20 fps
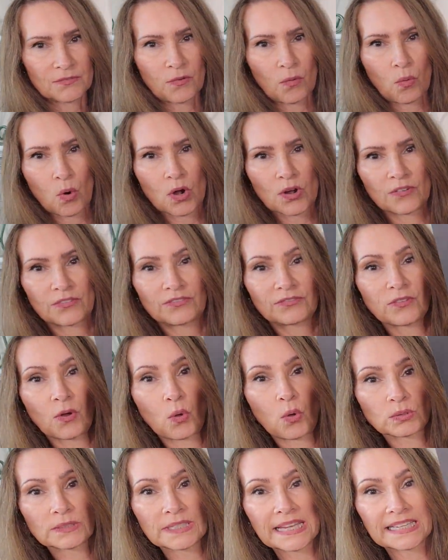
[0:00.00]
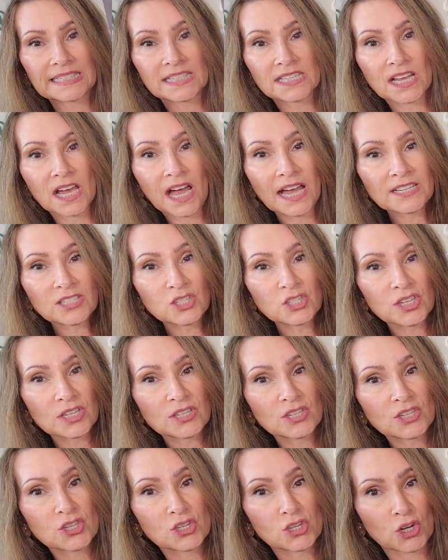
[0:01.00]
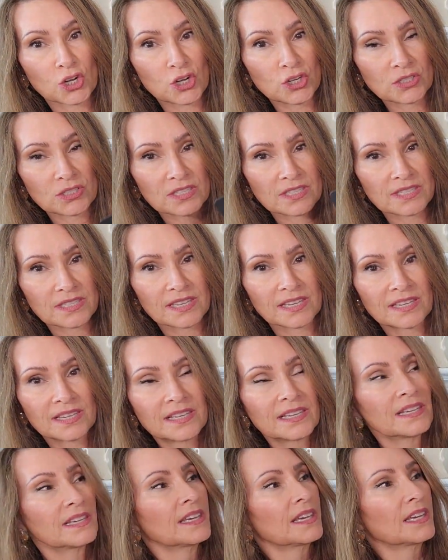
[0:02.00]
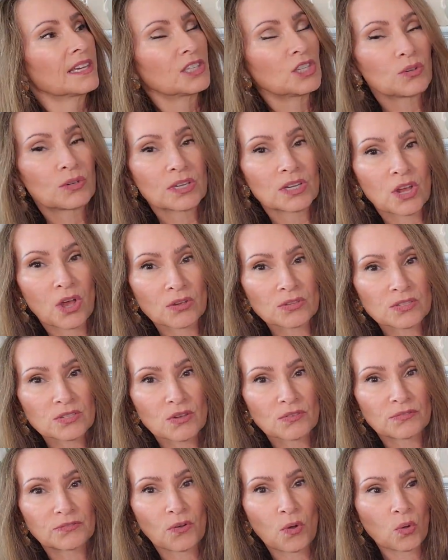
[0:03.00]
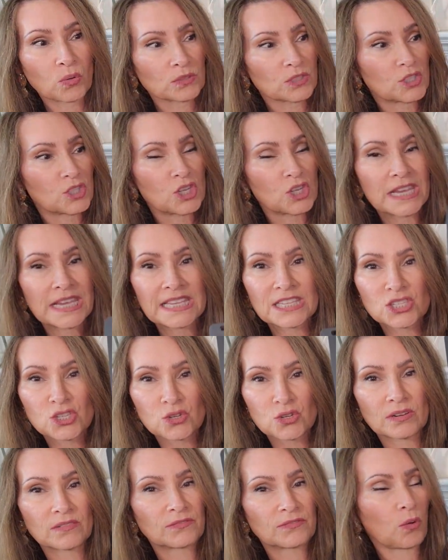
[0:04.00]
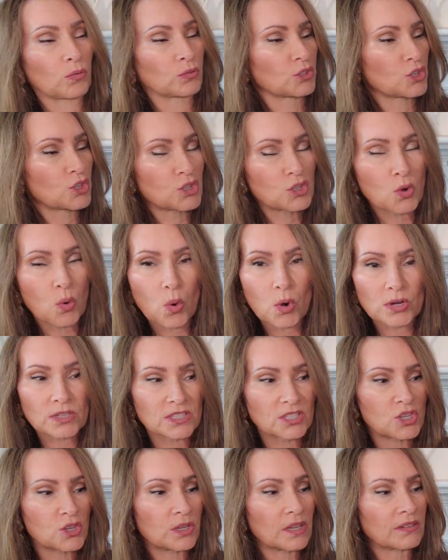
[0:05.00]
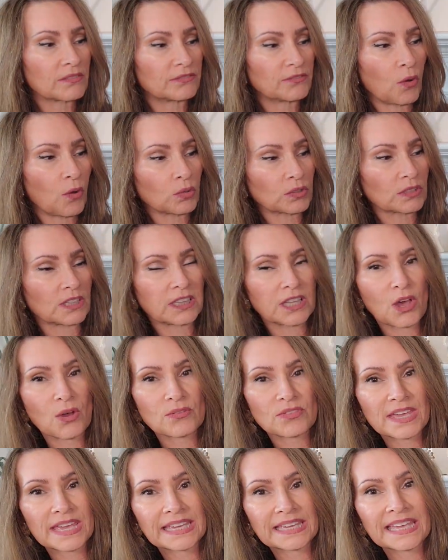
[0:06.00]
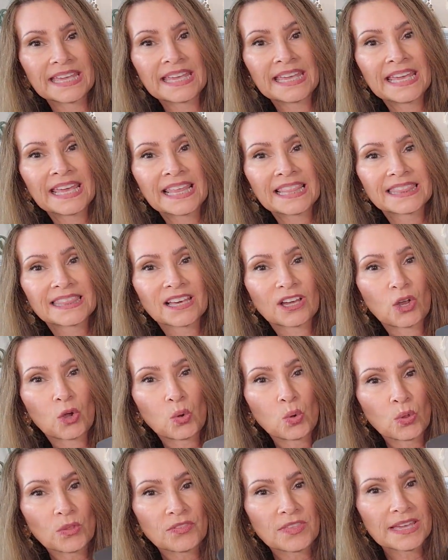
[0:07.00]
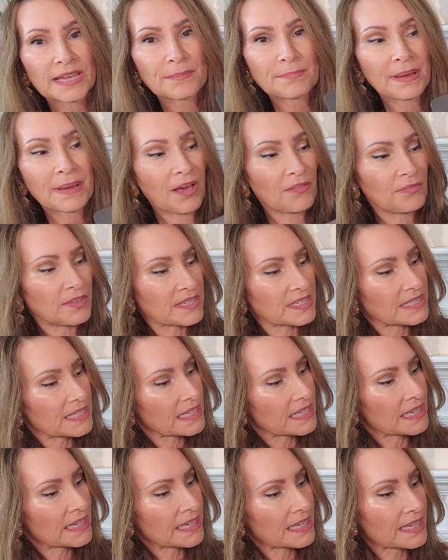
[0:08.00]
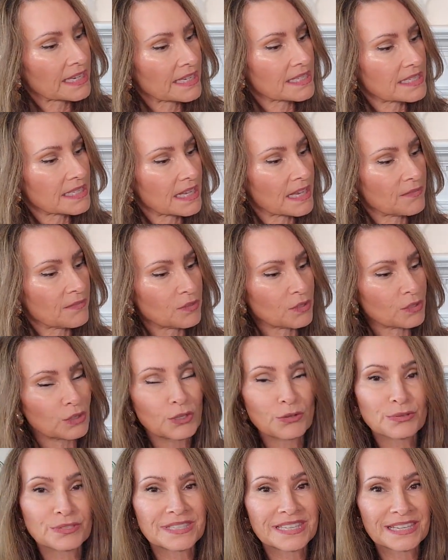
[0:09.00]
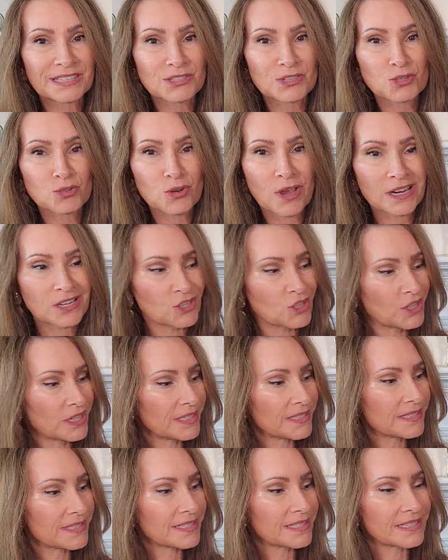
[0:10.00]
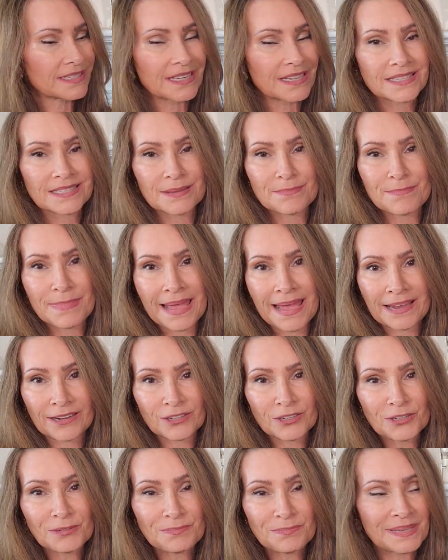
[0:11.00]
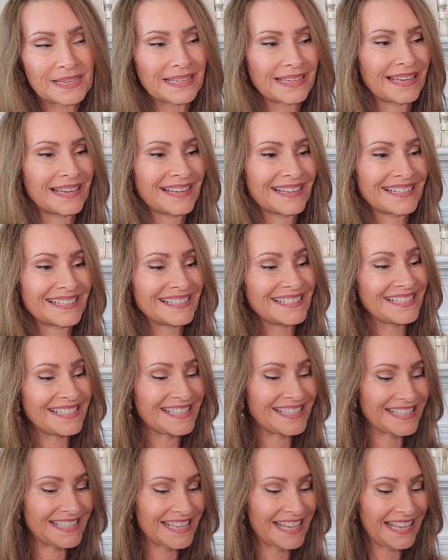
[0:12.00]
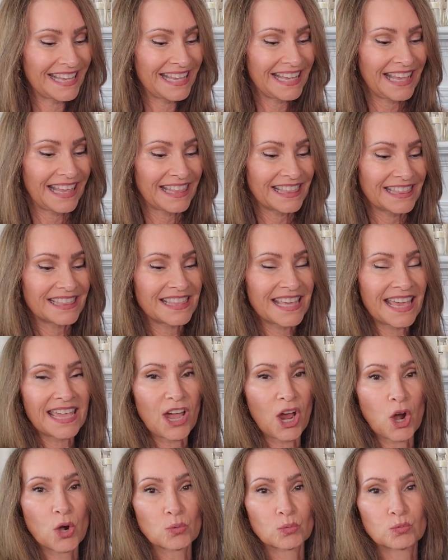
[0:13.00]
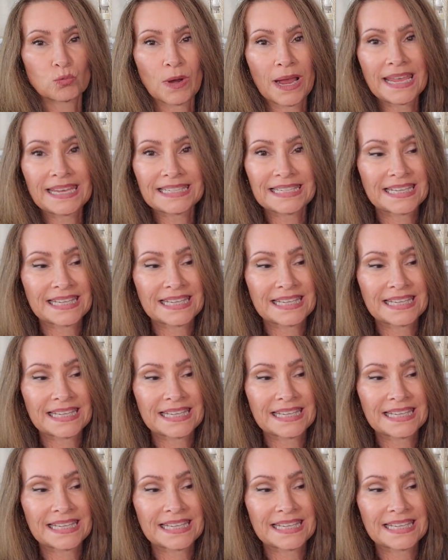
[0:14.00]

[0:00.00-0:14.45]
for folding not just shirts. You can also fold jeans, you can fold shorts, you can fold clothing. The cool thing about this is if you lose the instructions, it doesn't matter because they are right